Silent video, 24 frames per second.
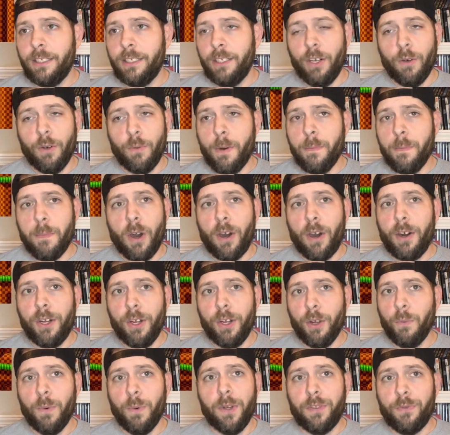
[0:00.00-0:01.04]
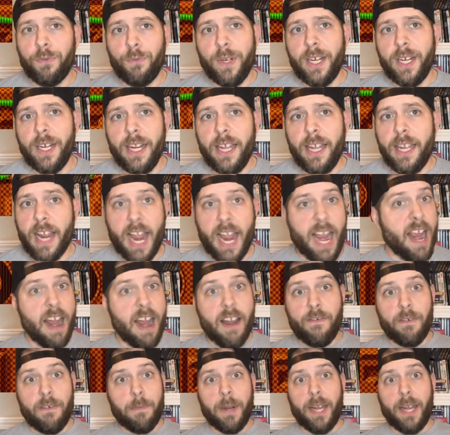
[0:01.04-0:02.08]
when Mario went 3D,
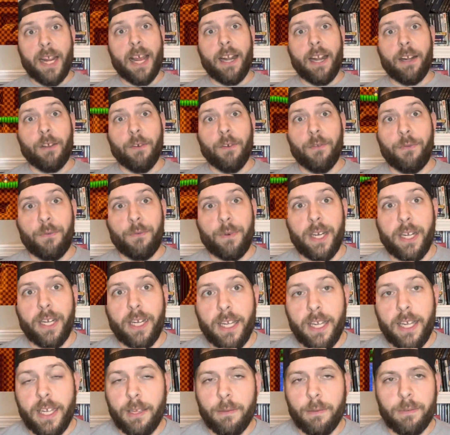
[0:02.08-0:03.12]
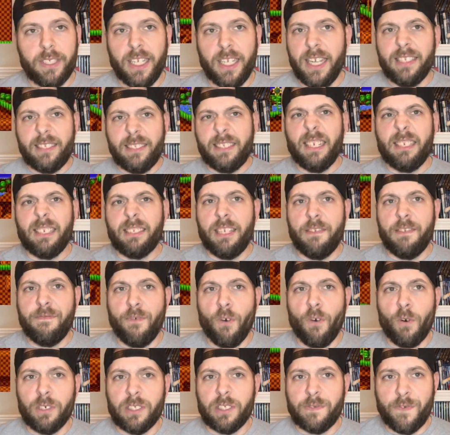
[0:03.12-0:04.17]
everybody had to go 3D. It was the
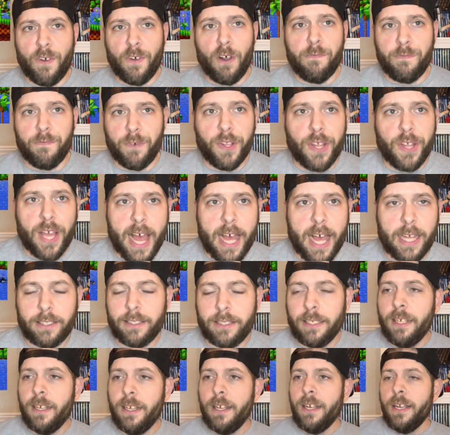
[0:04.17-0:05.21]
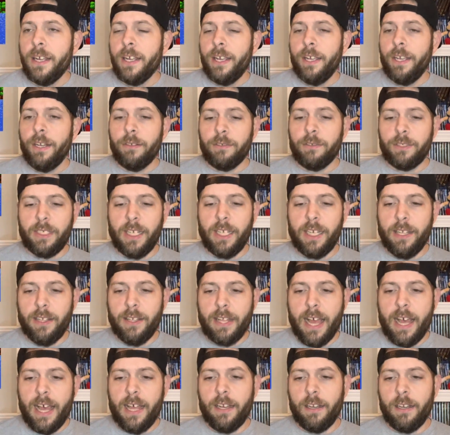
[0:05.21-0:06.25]
N64's fault for that. Seeing
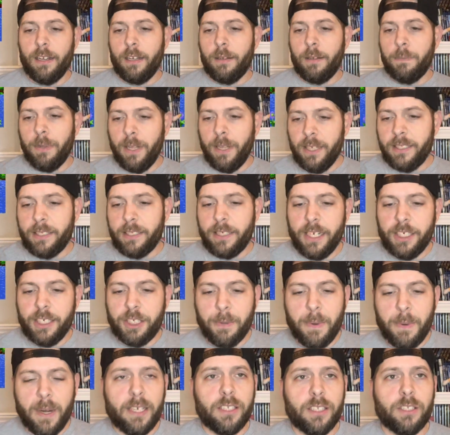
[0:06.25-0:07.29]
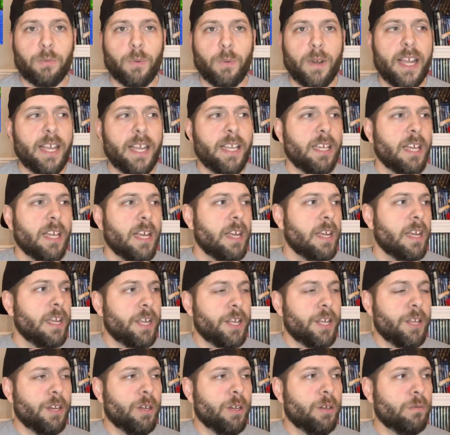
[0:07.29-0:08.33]
that, and the PlayStation made its way.
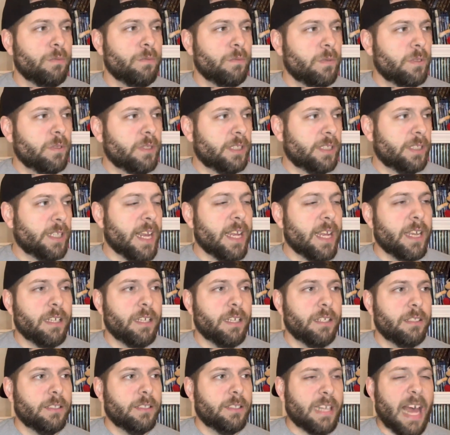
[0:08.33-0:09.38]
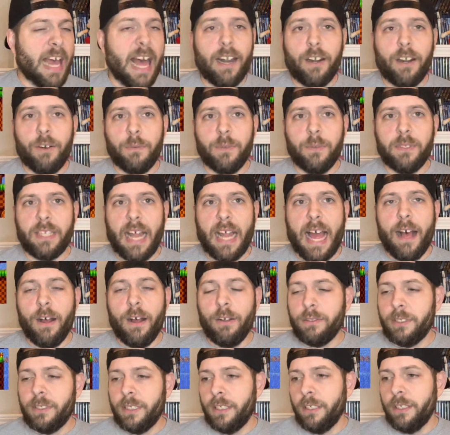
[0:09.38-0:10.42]
Sega Saturn was
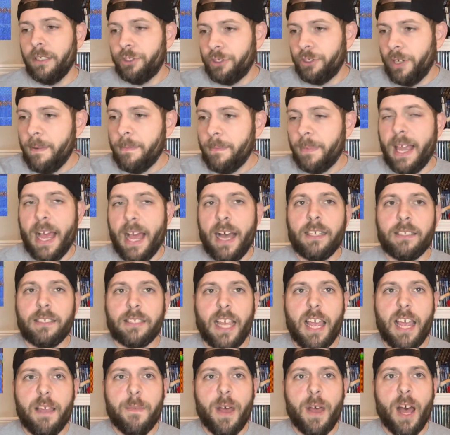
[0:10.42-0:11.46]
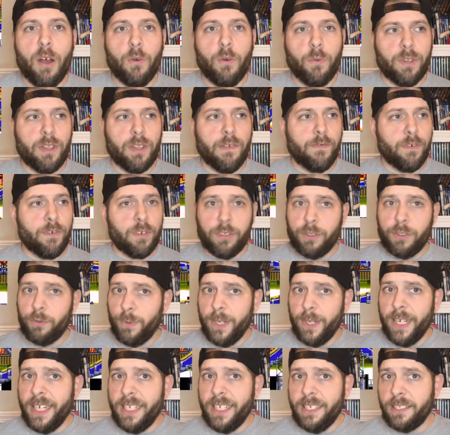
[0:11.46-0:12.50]
out, and the Dreamcast came out with the first
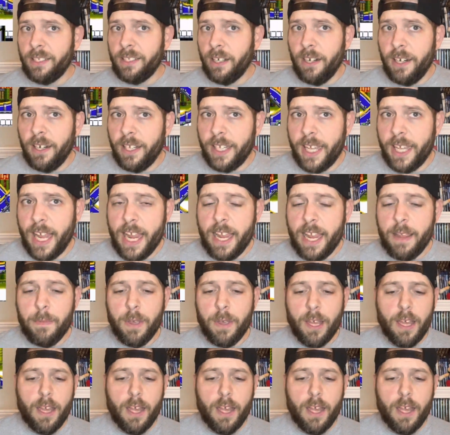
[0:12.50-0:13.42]
3D Sonic game,